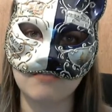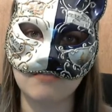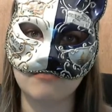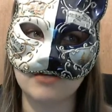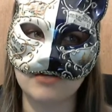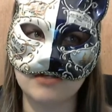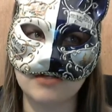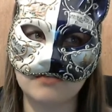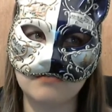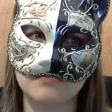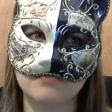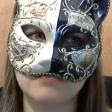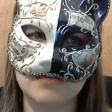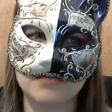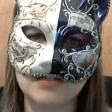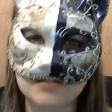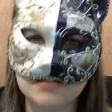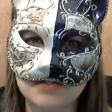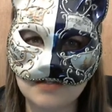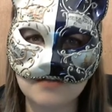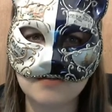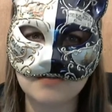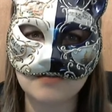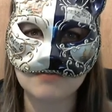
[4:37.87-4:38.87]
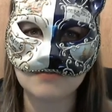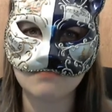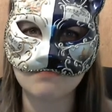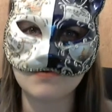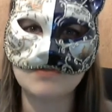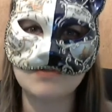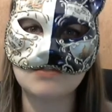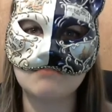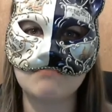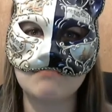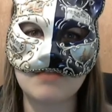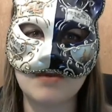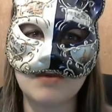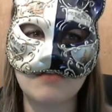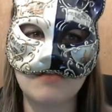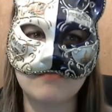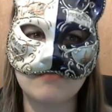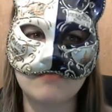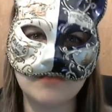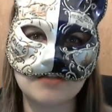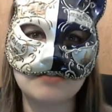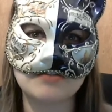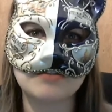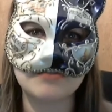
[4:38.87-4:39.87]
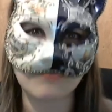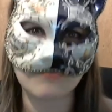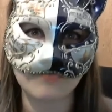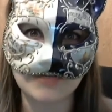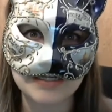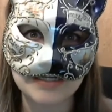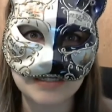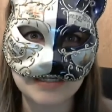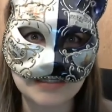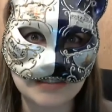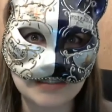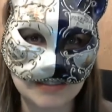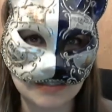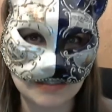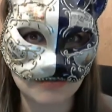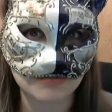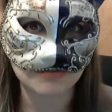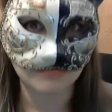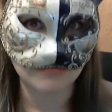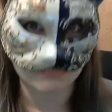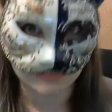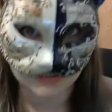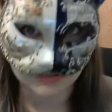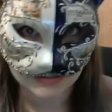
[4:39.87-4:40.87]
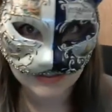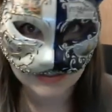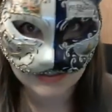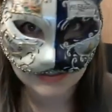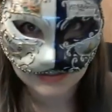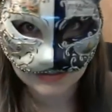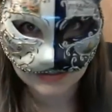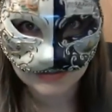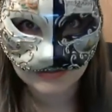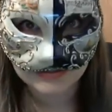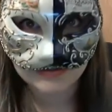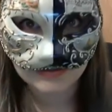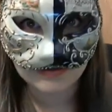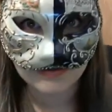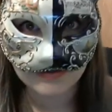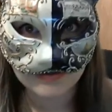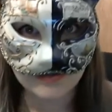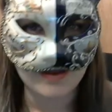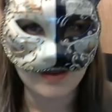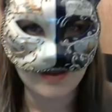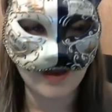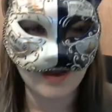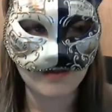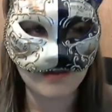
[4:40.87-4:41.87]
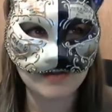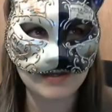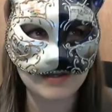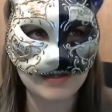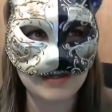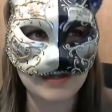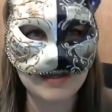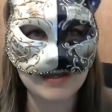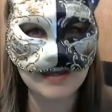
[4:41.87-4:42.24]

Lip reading: when isn't it supposed to be offense-free since release? I mean,